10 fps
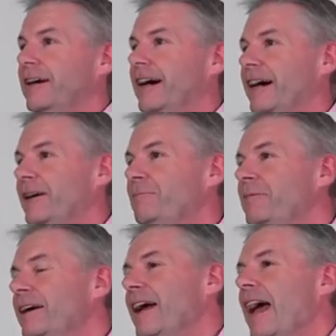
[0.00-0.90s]
um,
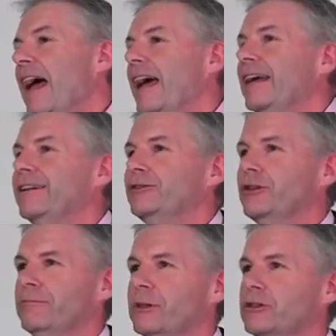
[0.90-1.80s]
and
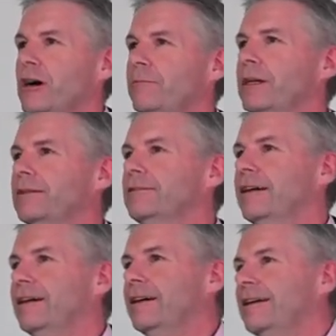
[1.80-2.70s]
served my time at
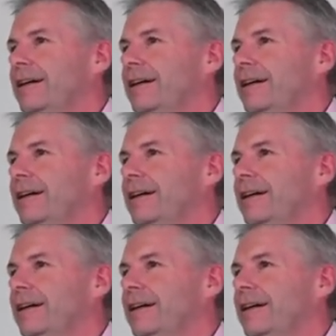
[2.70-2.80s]
uh,